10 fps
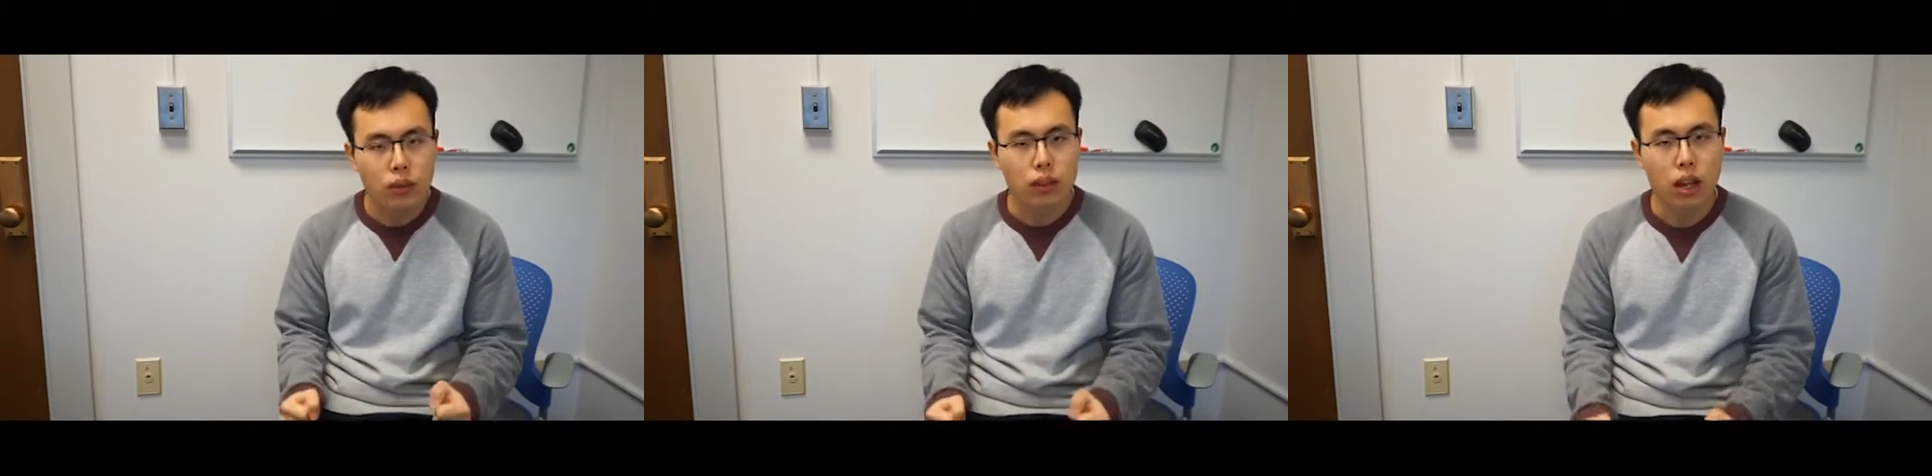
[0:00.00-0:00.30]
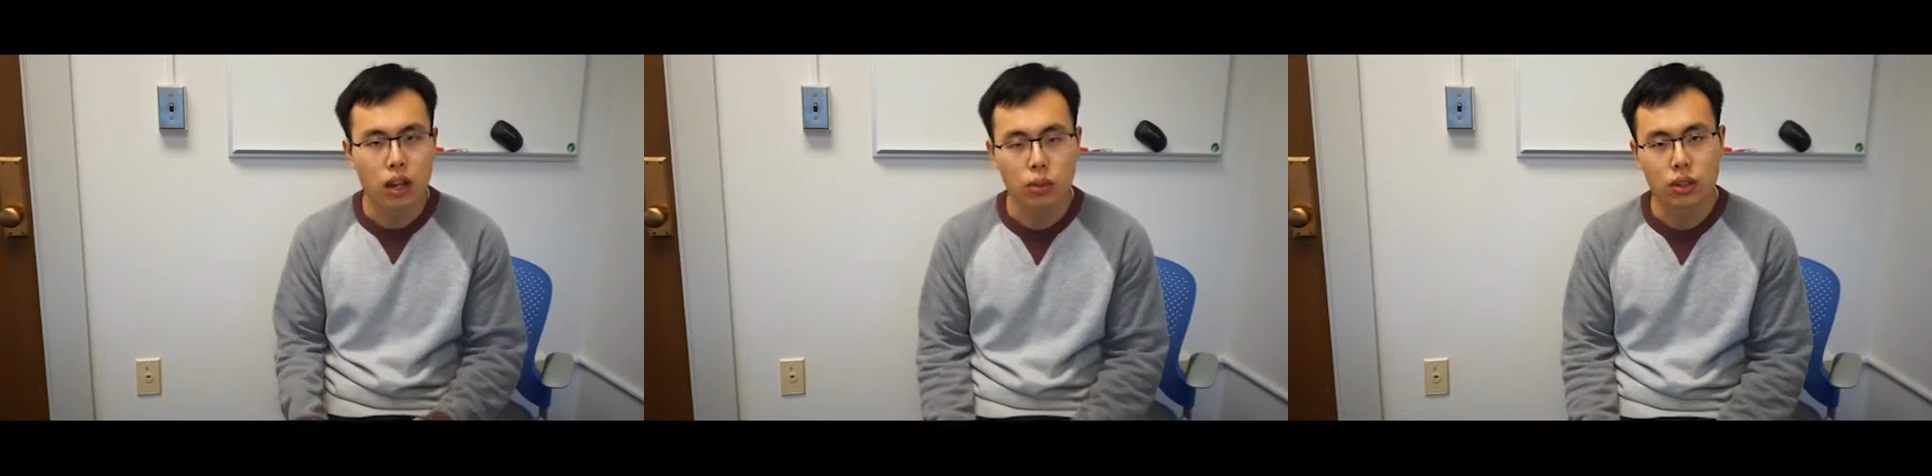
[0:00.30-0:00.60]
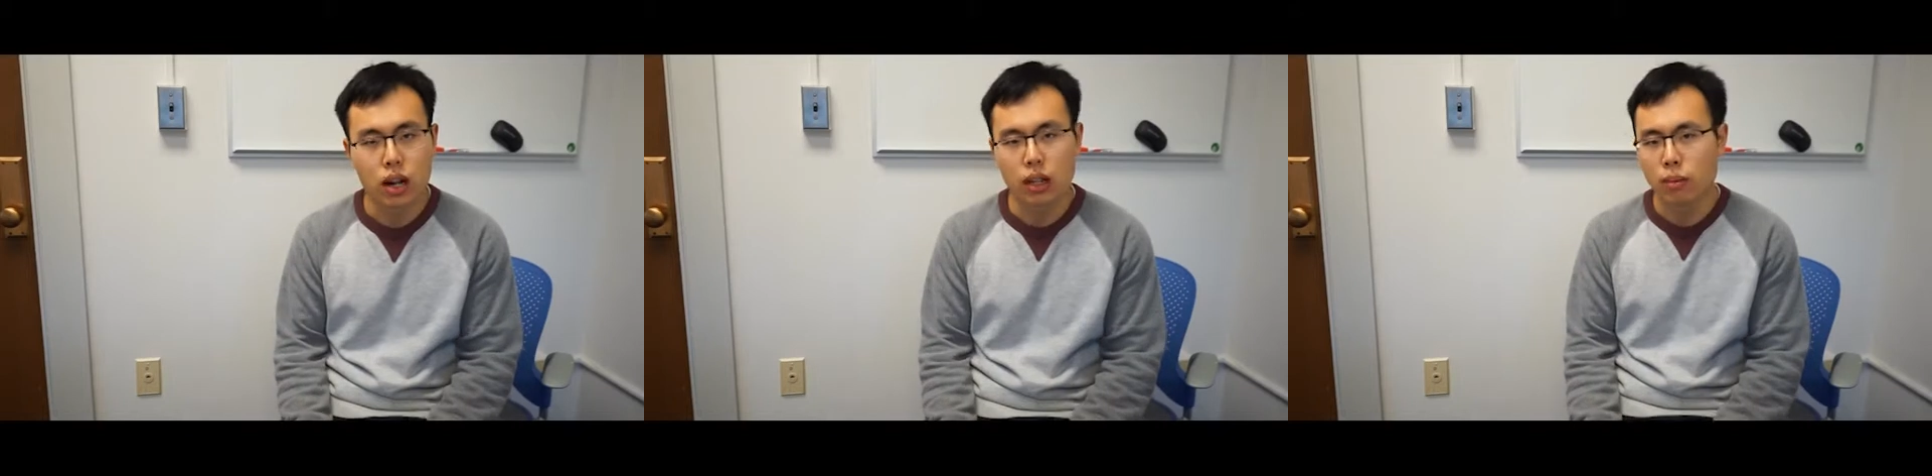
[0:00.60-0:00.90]
solid we're
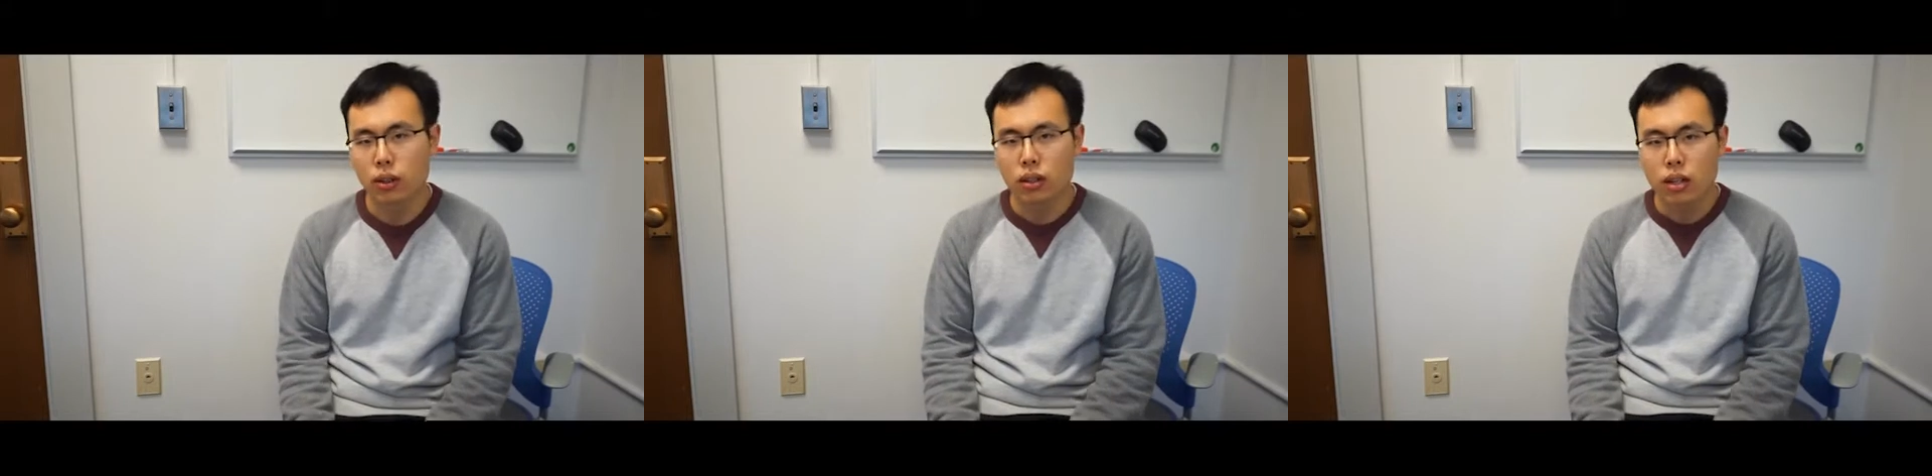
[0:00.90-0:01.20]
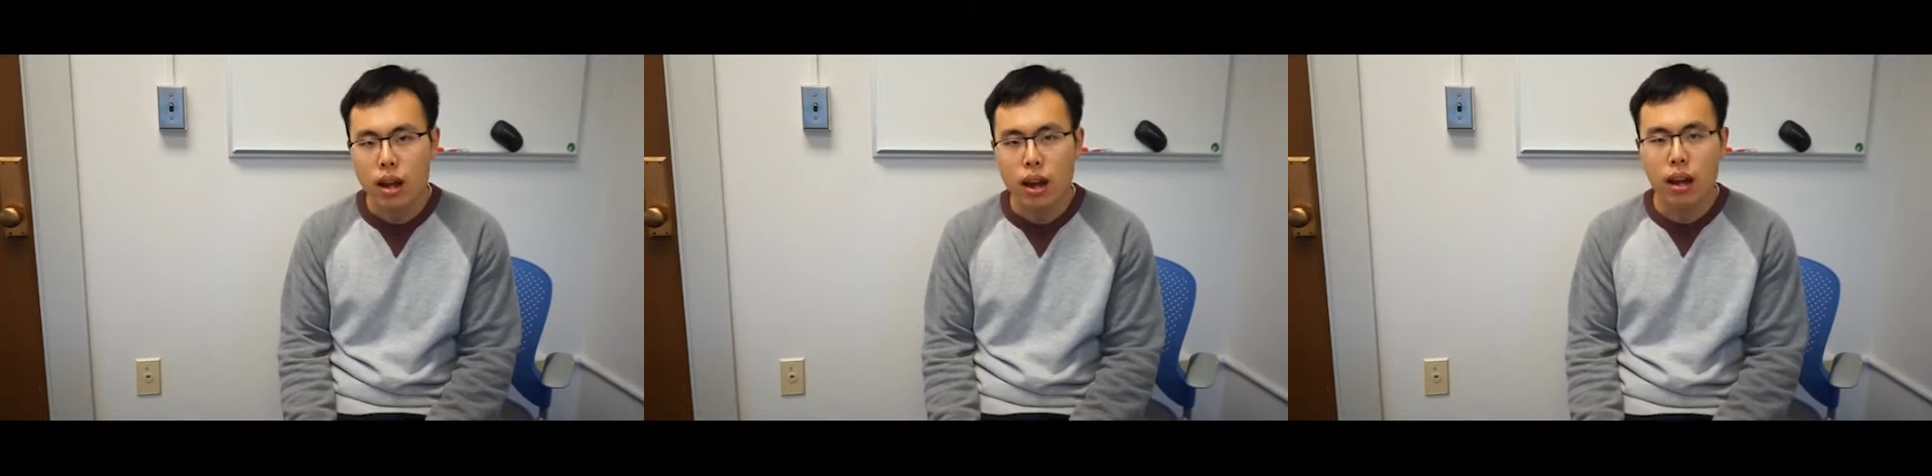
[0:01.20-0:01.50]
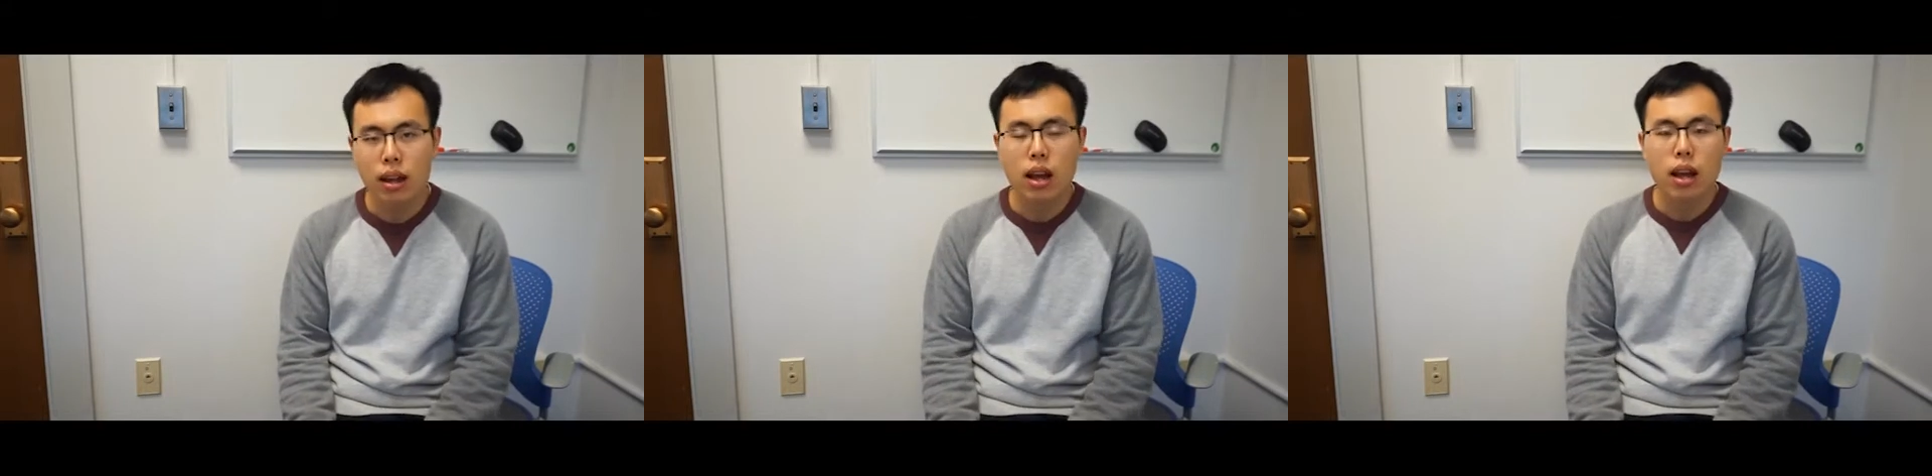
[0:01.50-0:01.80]
talking about today,